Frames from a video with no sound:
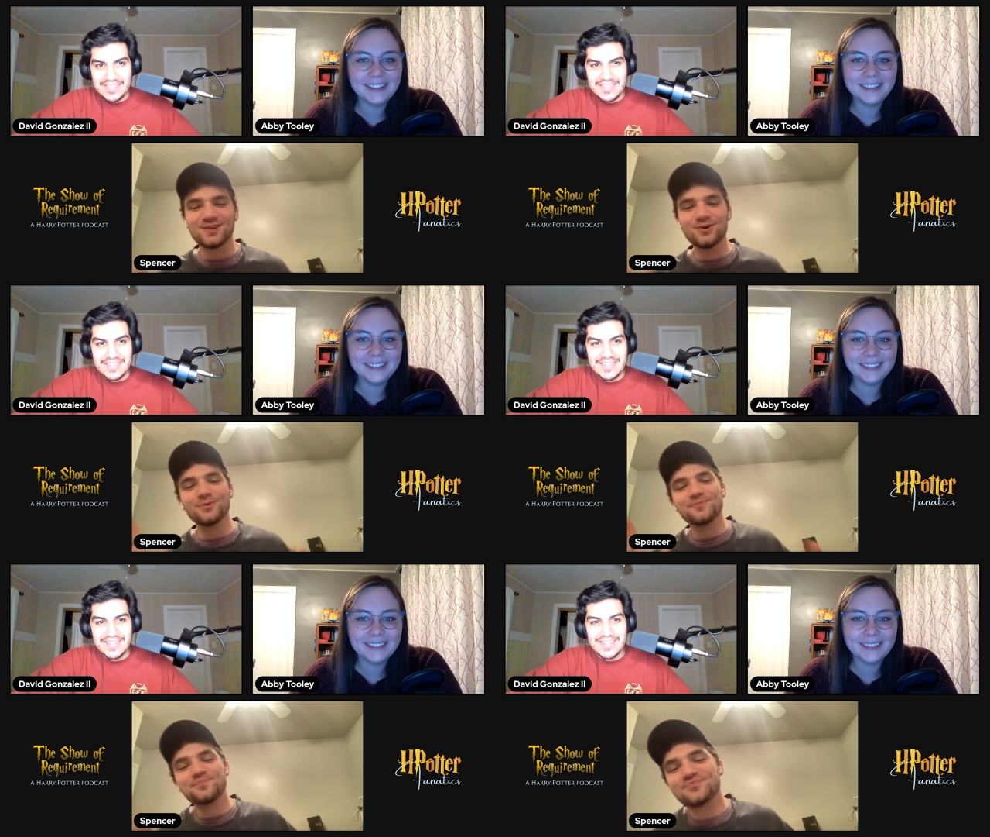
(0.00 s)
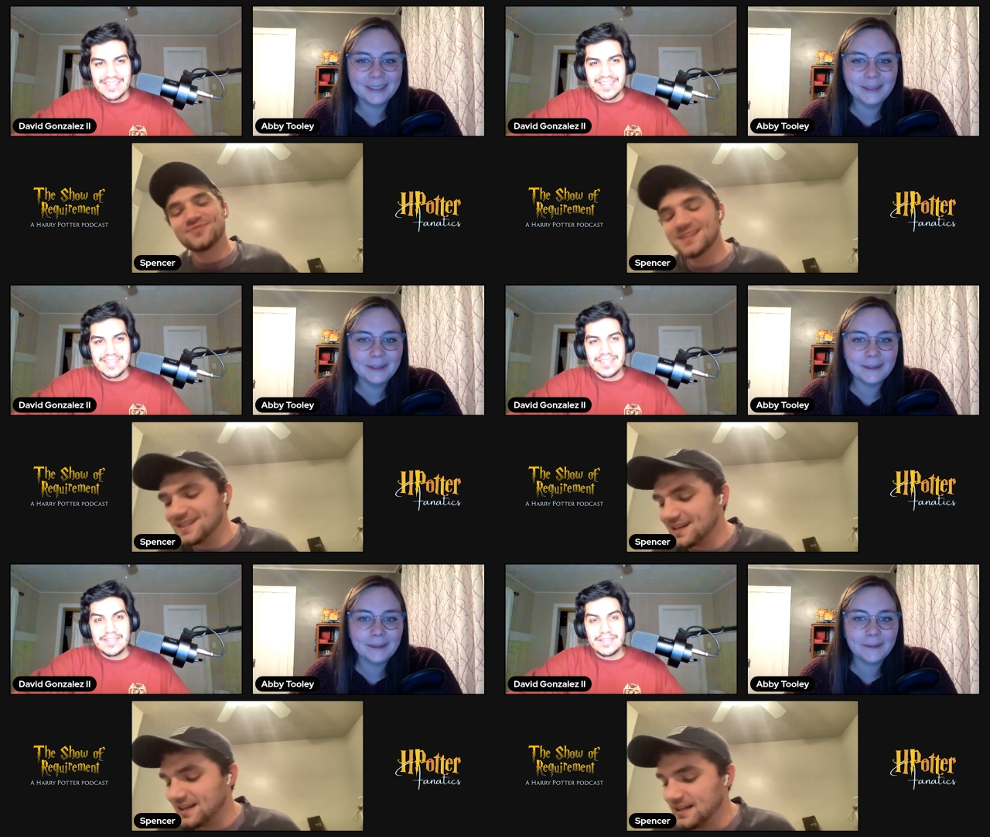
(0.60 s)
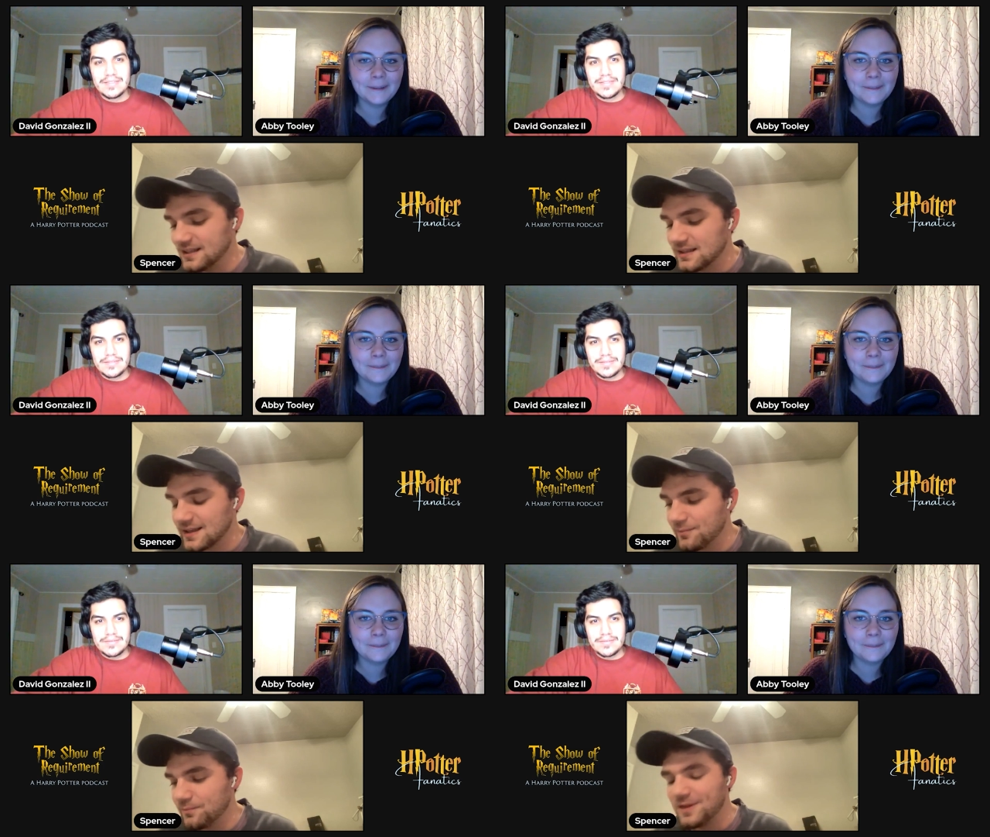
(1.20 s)
Speaker 1: so
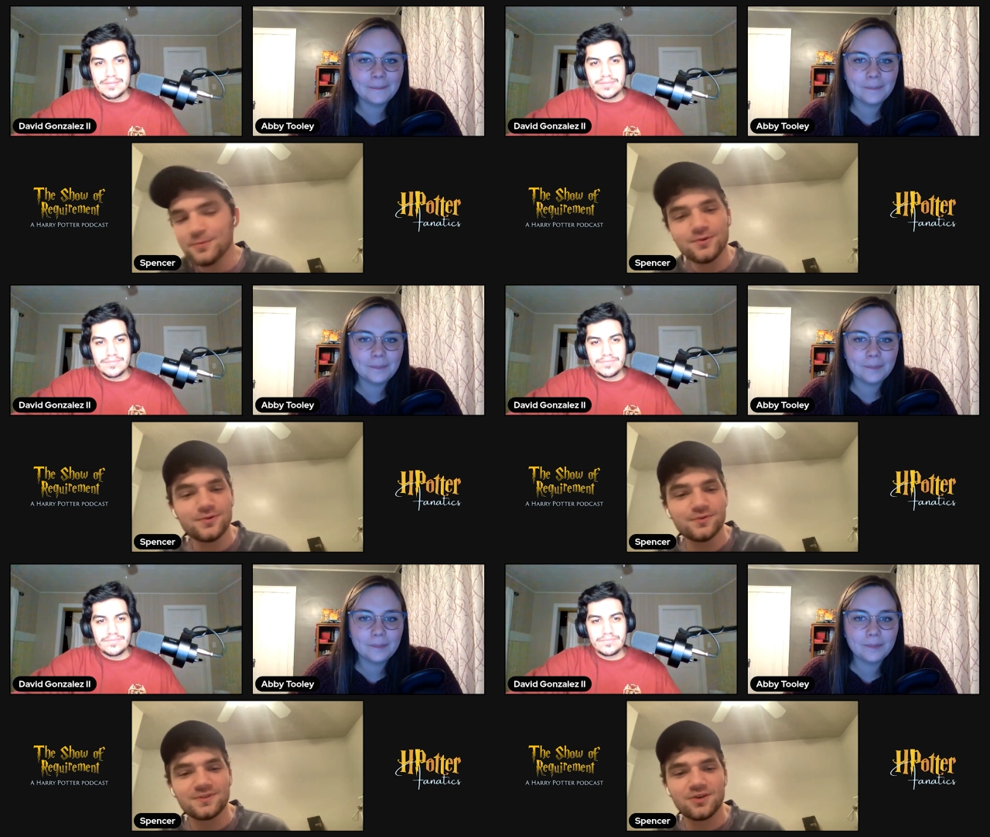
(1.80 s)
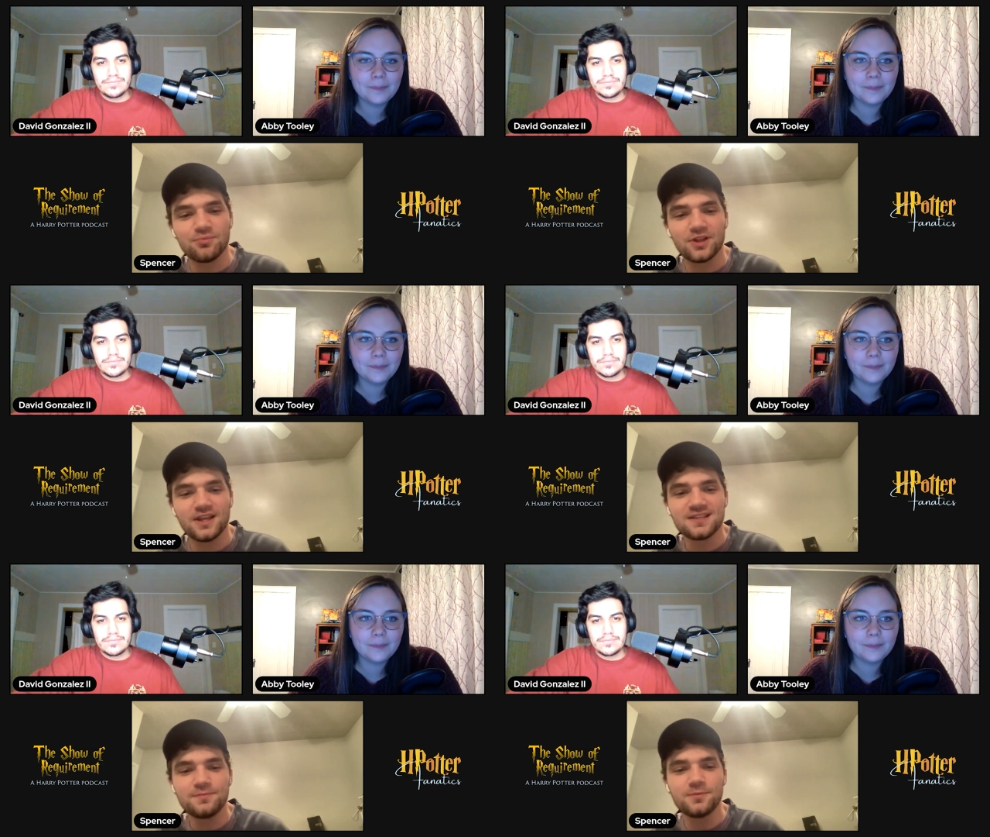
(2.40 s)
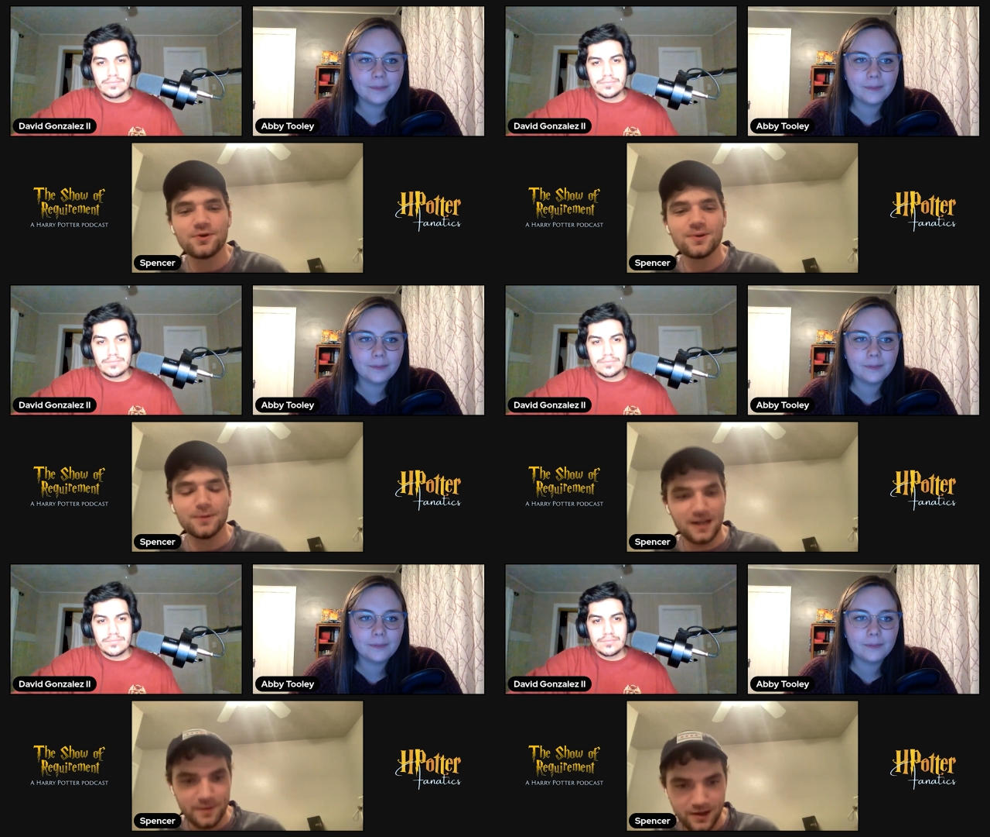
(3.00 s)
people complain. Some people
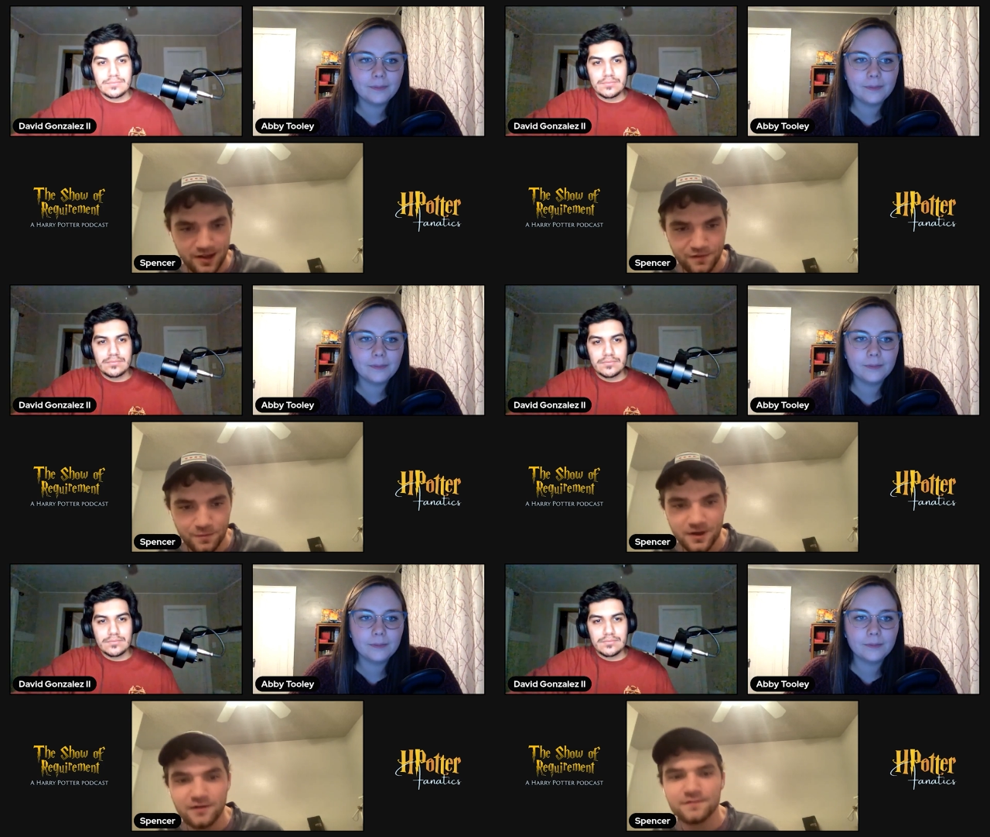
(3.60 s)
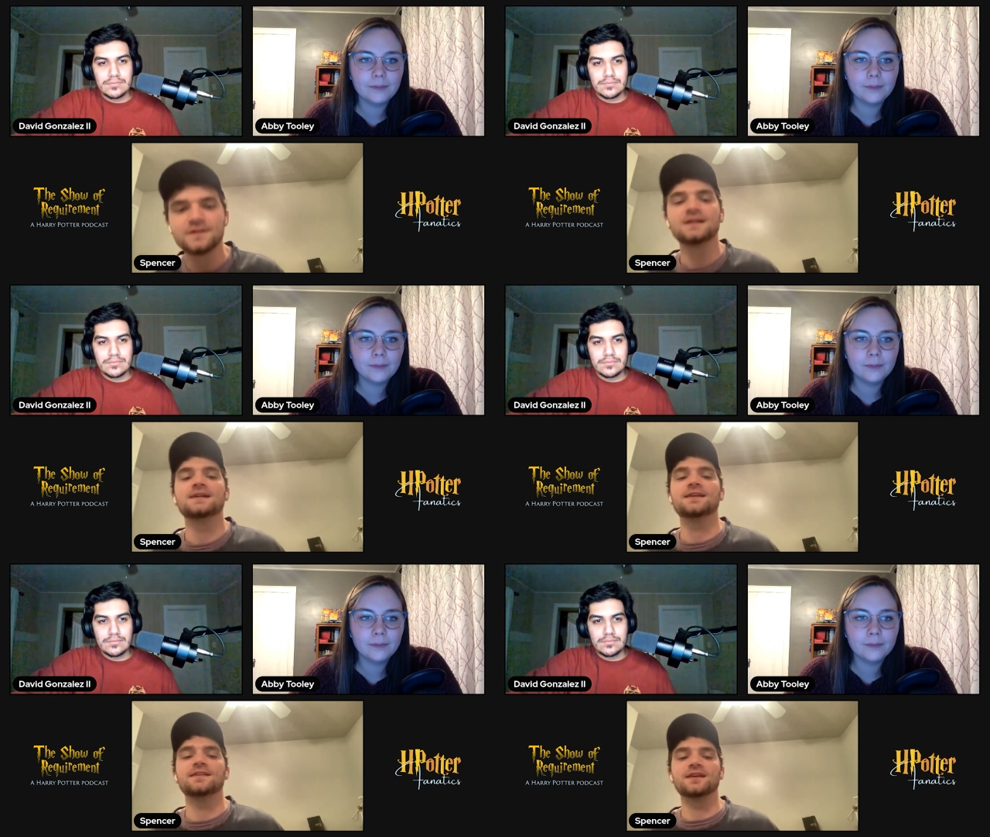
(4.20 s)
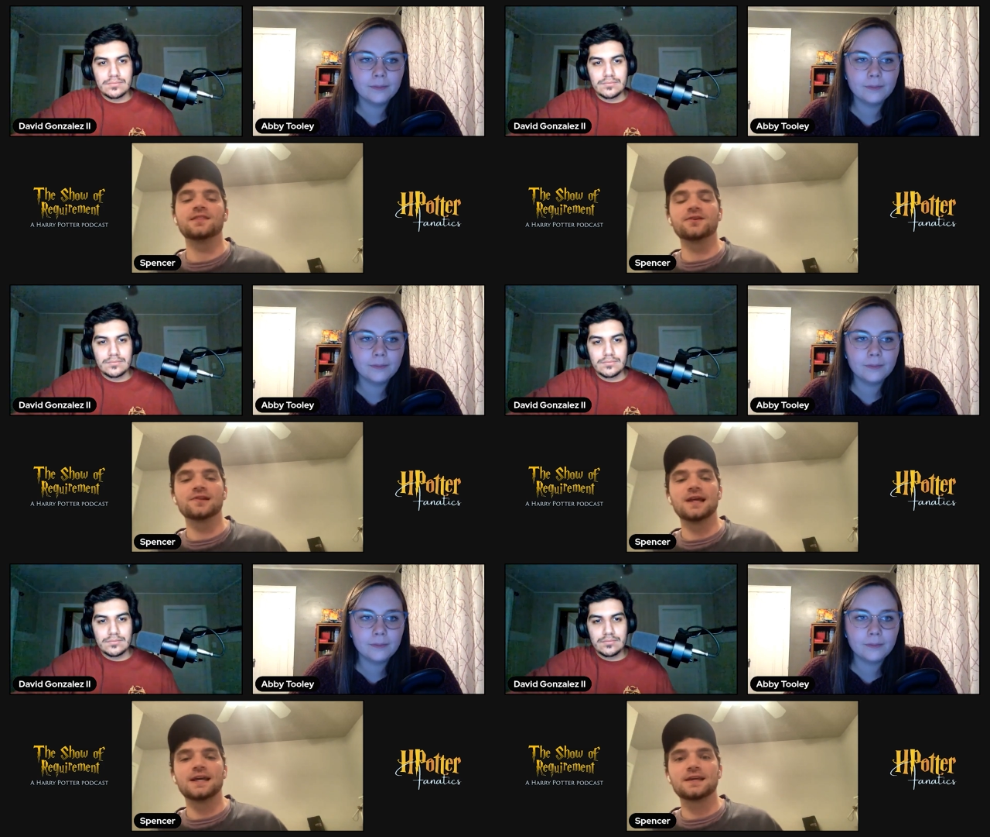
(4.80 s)
complain about Hufflepuff. They think
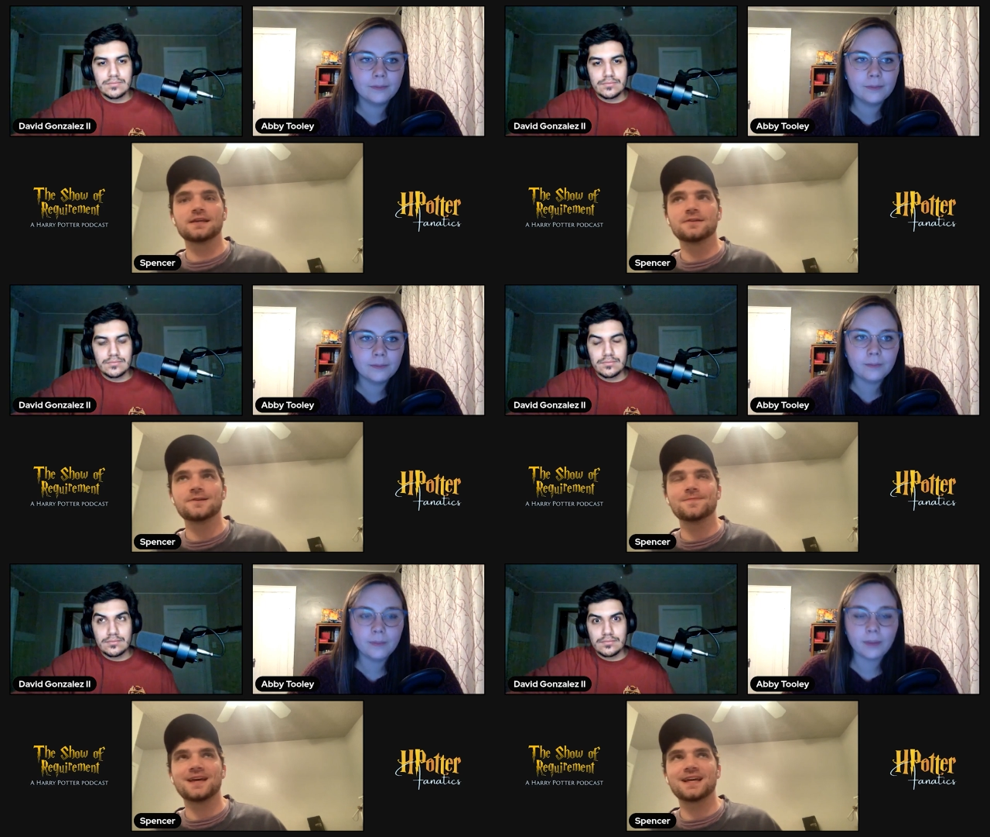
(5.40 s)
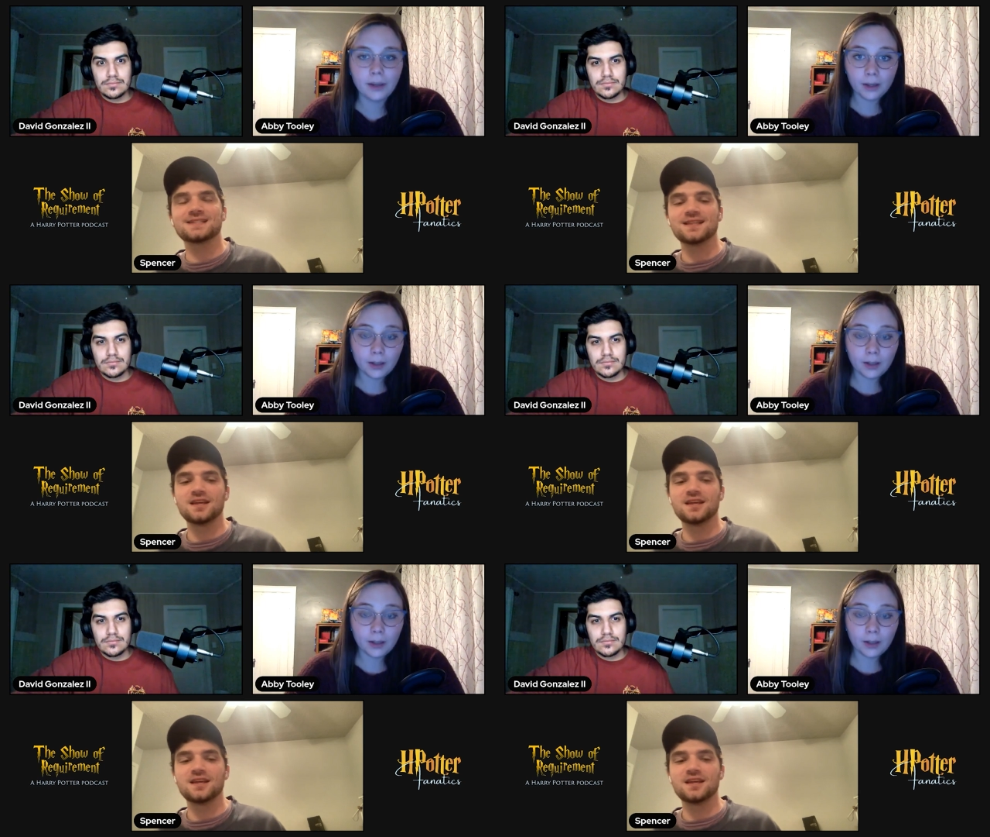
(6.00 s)
they're like. I guess they